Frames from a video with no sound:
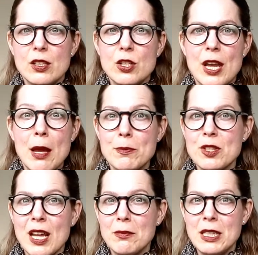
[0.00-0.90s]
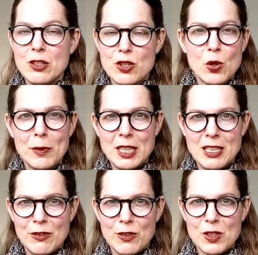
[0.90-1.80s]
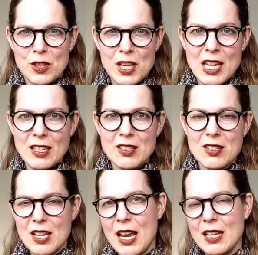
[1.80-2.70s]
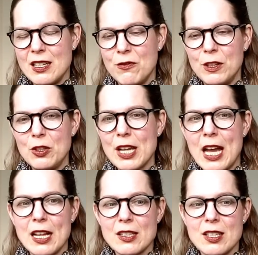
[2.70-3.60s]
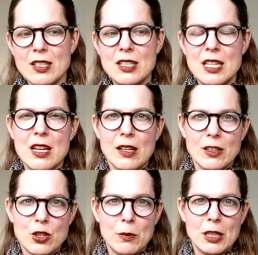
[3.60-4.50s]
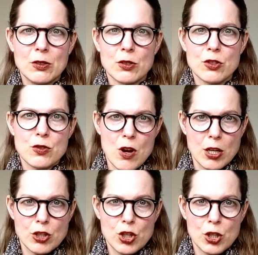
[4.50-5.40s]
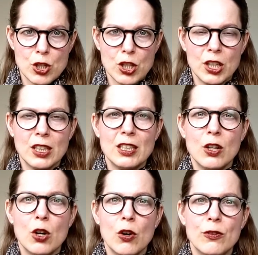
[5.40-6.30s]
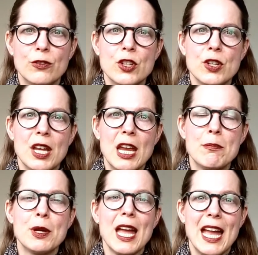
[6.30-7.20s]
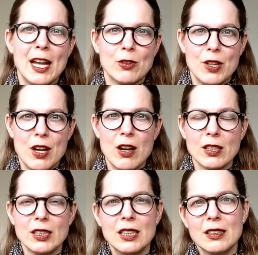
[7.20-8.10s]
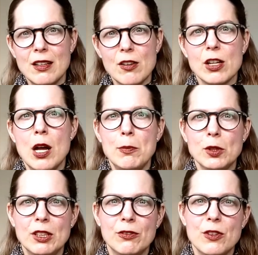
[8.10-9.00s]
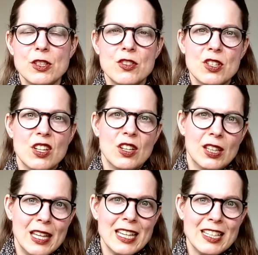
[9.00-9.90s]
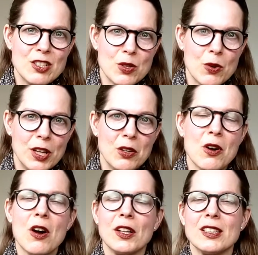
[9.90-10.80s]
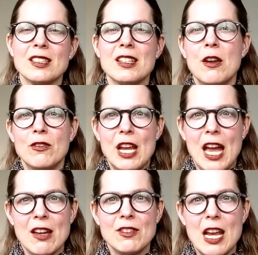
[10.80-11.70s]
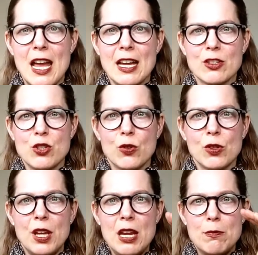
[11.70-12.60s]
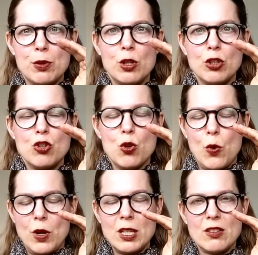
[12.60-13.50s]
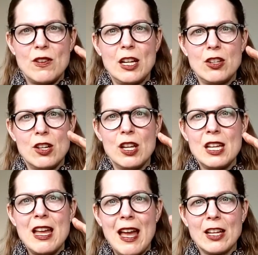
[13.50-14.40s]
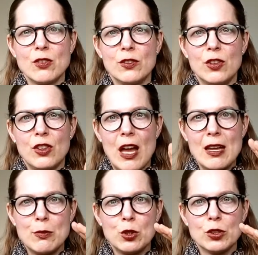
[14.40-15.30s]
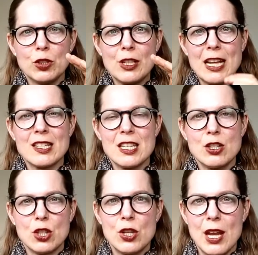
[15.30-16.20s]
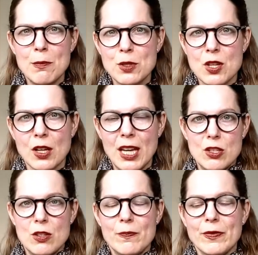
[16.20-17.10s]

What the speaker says: The hips can mean so many different things, and if we look at the anatomical structure of the hip area, there are a couple different things going on. We have the actual hip joint where the head of the thigh bone connects into the hip socket.